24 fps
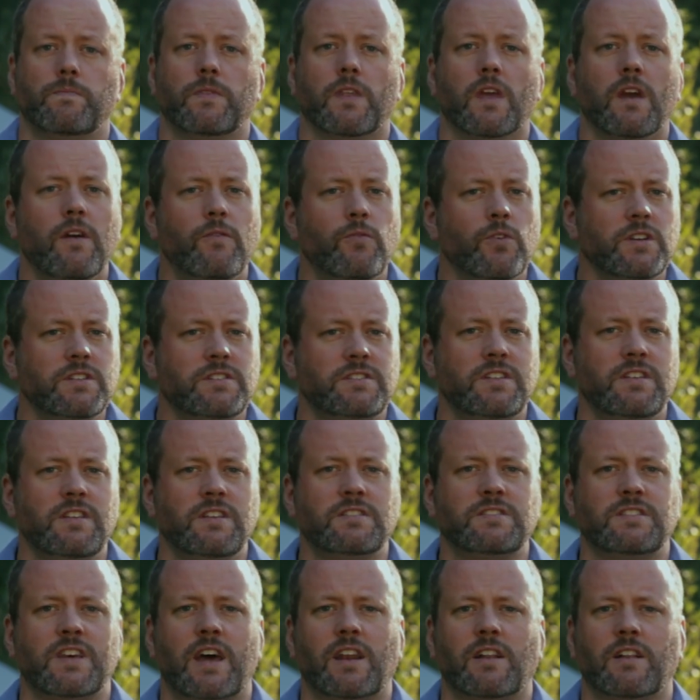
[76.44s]
If we could see
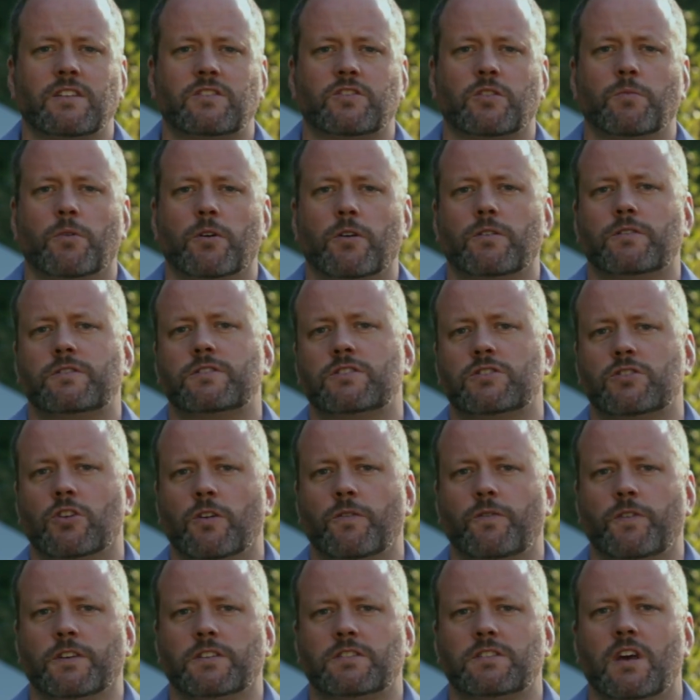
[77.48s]
these satellites from Earth's
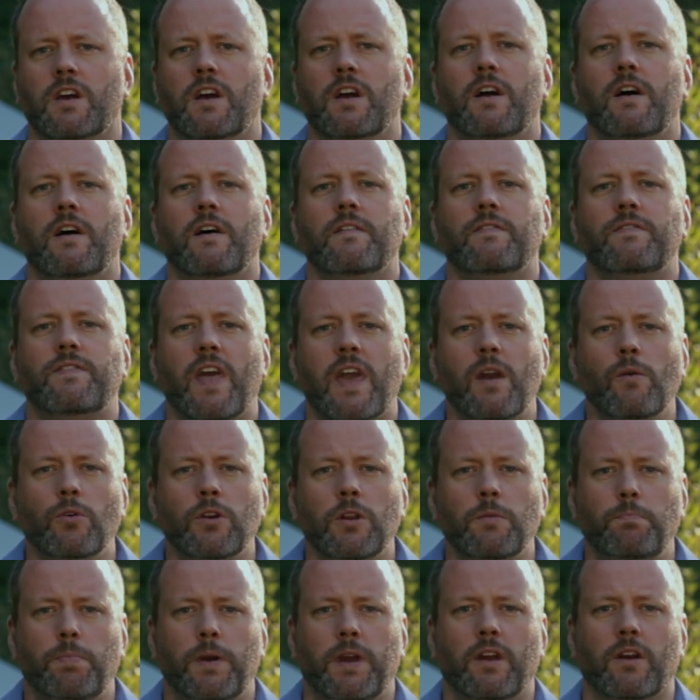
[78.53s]
surface, they
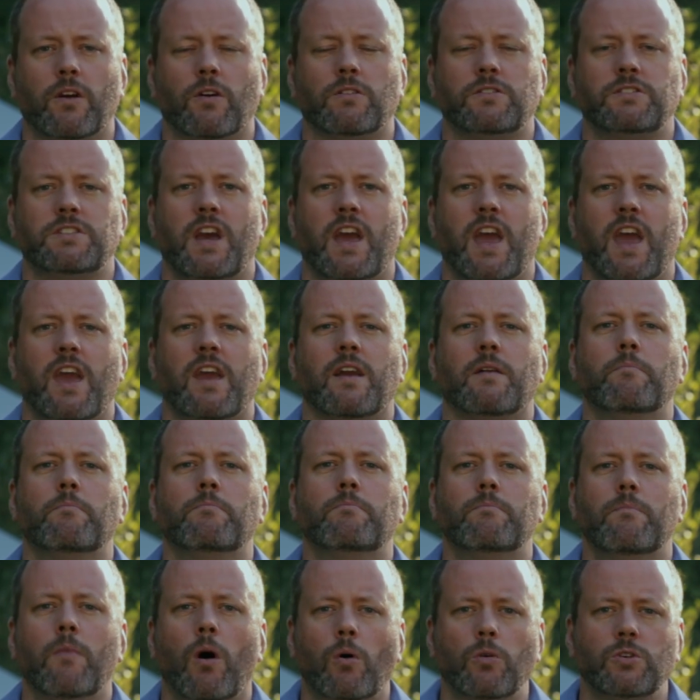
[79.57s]
would appear to
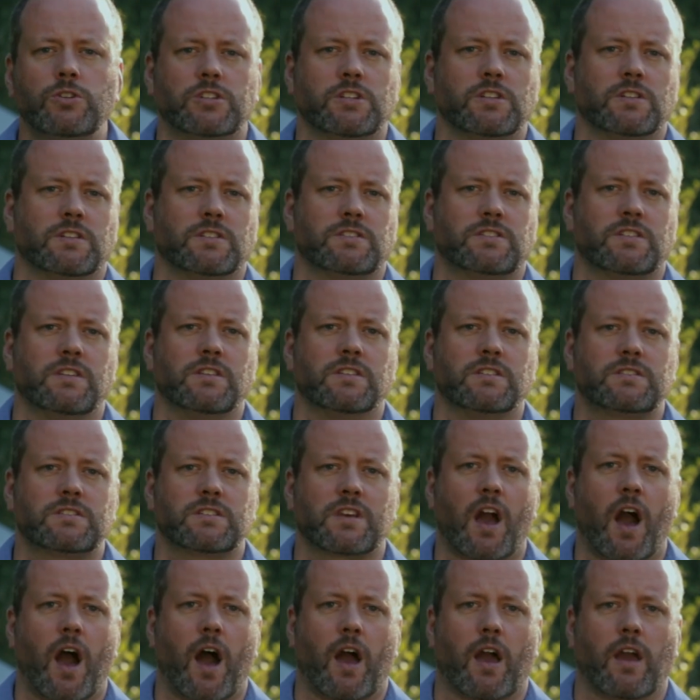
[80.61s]
hang motionless in the
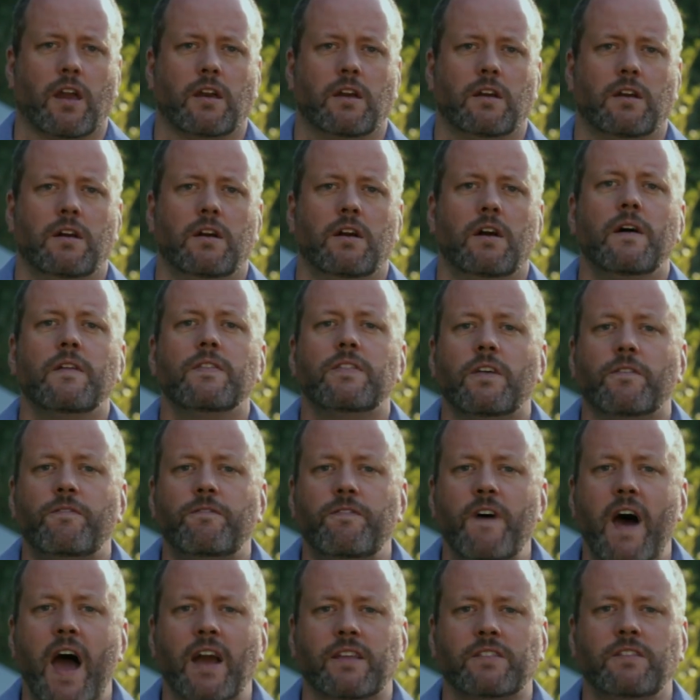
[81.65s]
sky. The
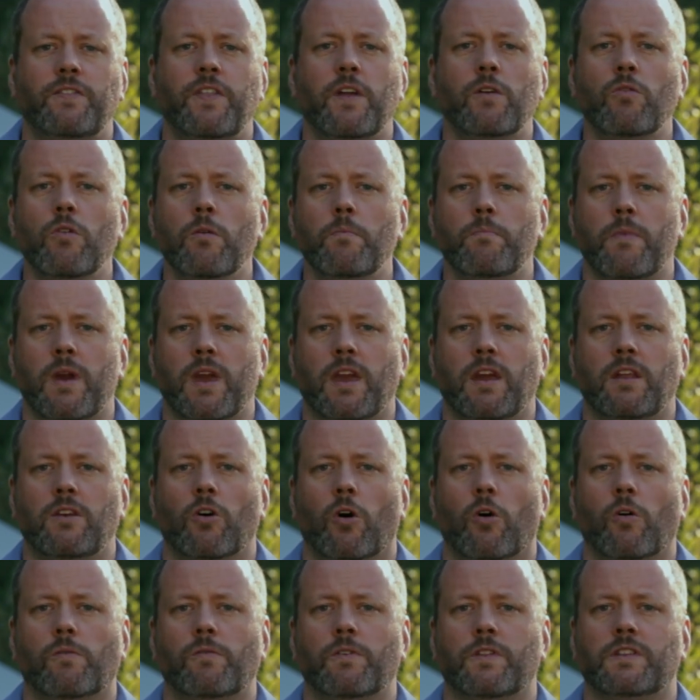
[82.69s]
fact that they remain
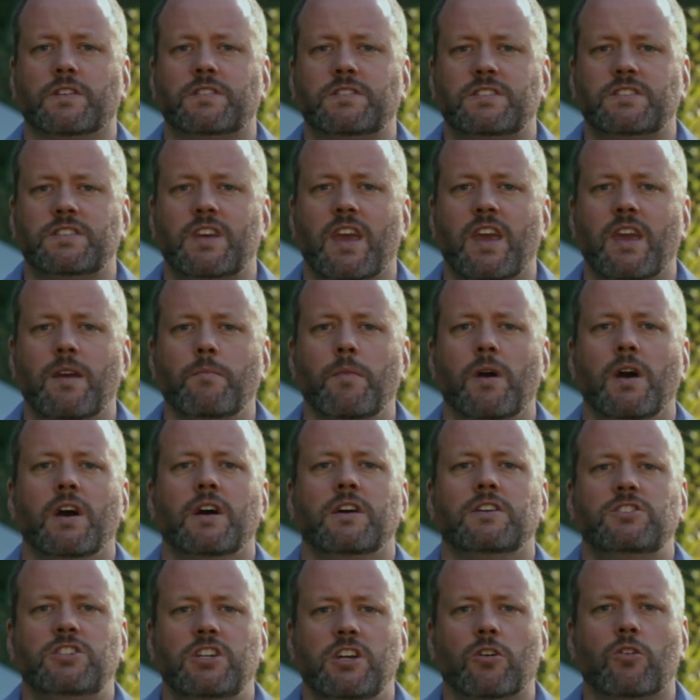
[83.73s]
over the same
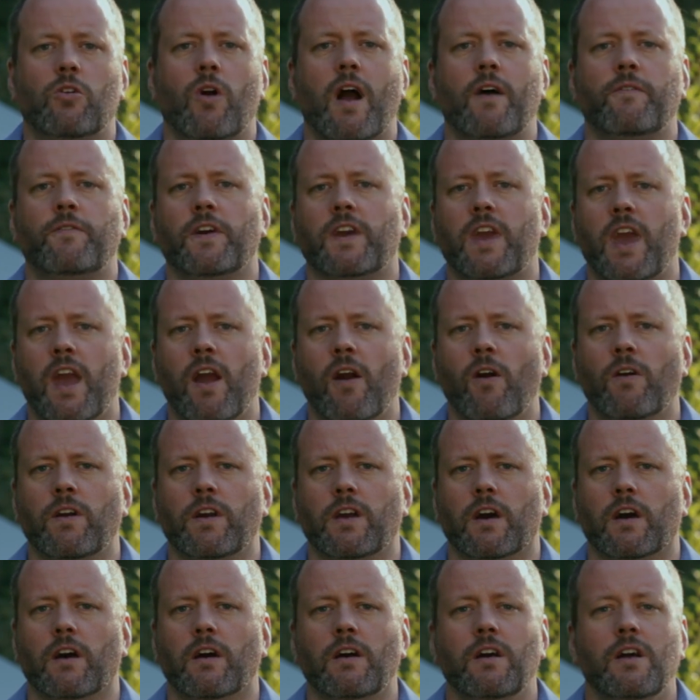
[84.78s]
geographic
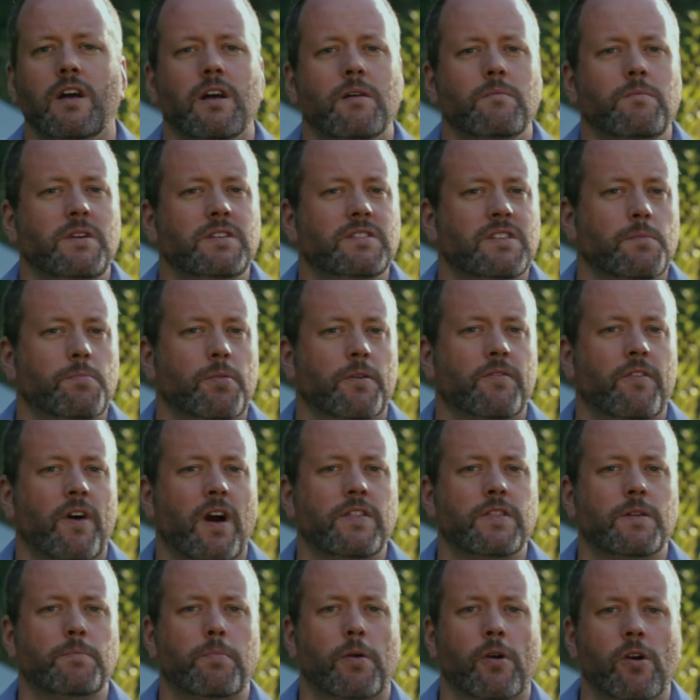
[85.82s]
area means they
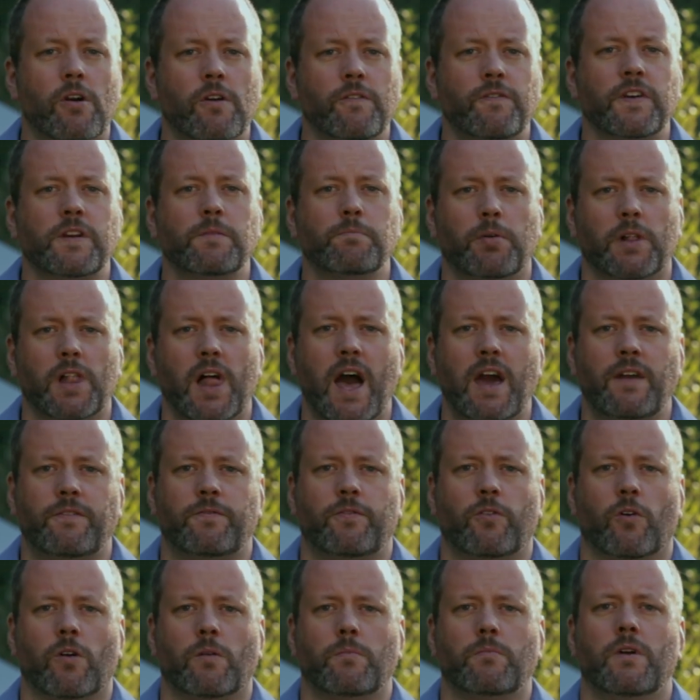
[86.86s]
provide the perfect
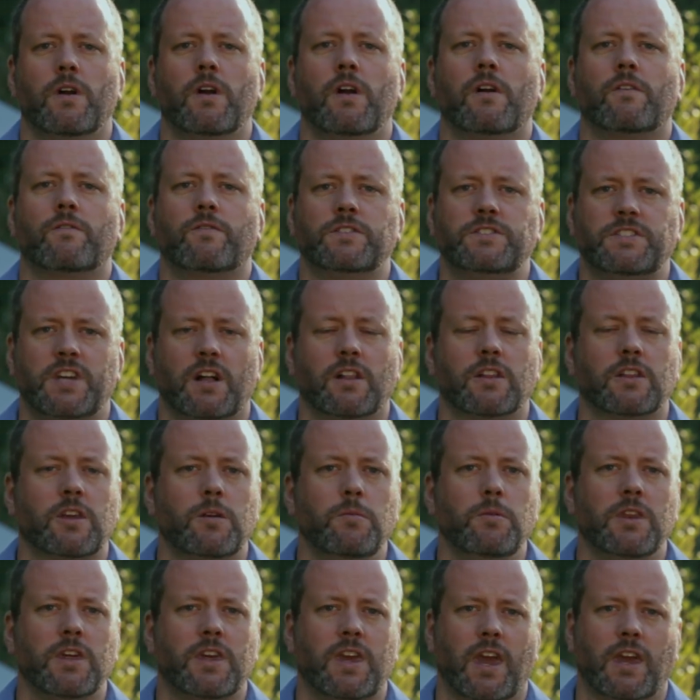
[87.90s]
platform for
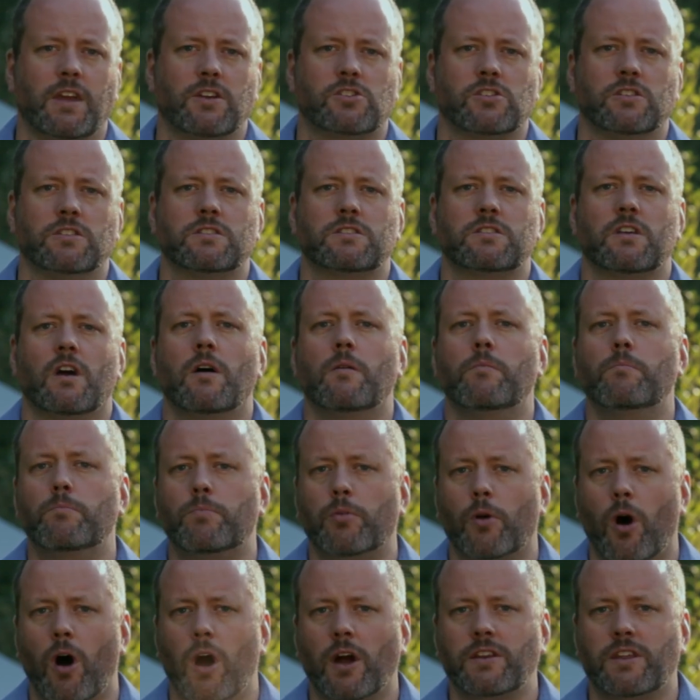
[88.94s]
telecommunications,
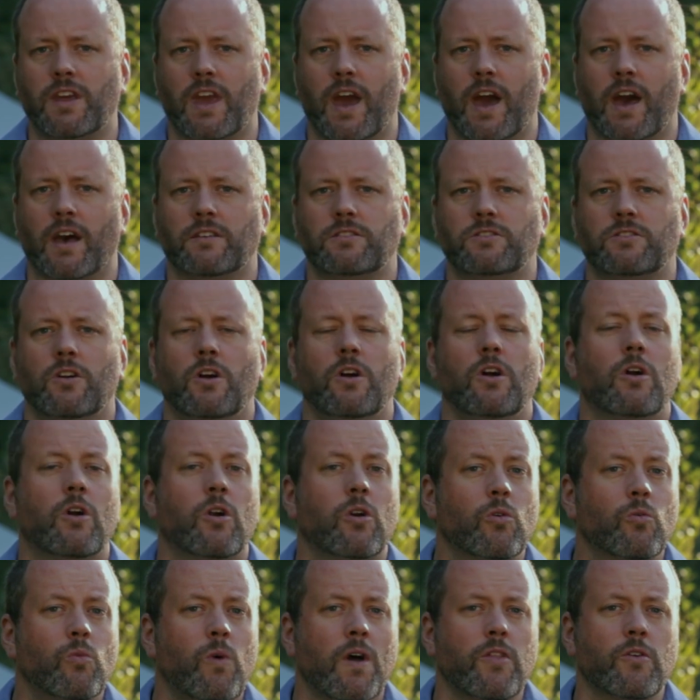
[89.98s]
broadcast,
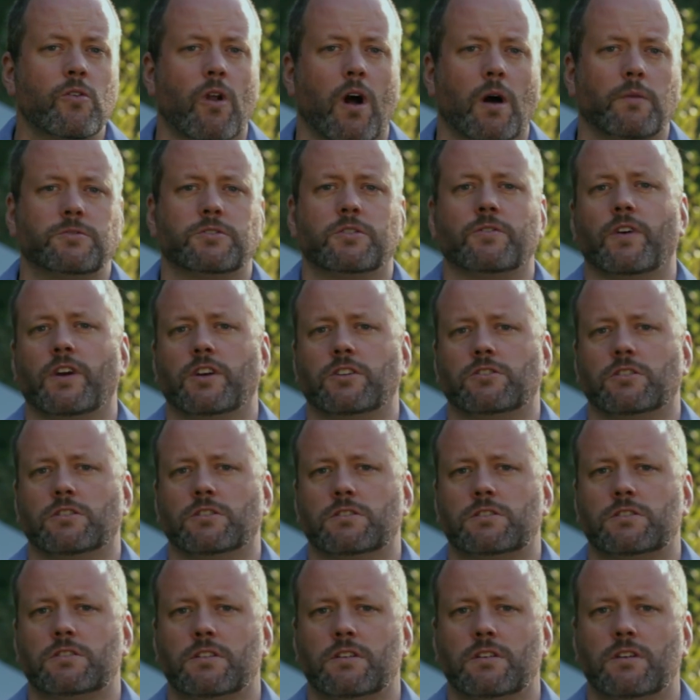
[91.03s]
or weather
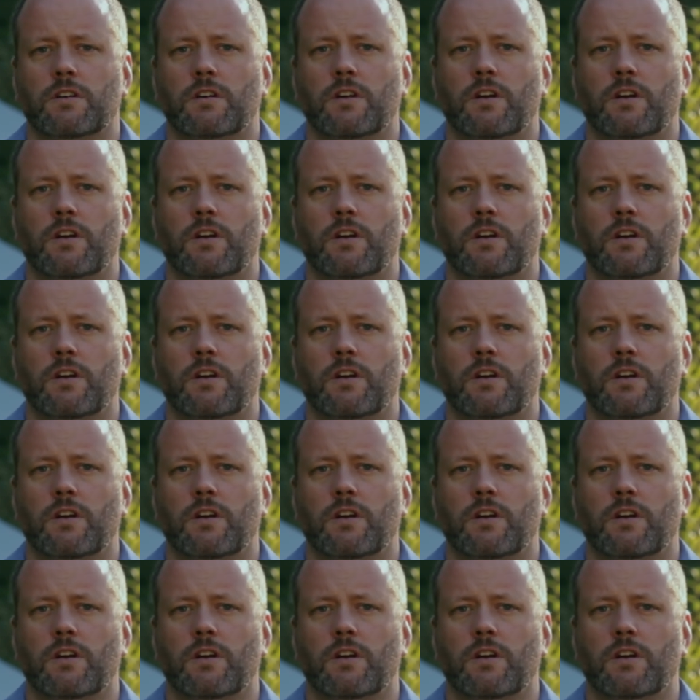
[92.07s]
observations.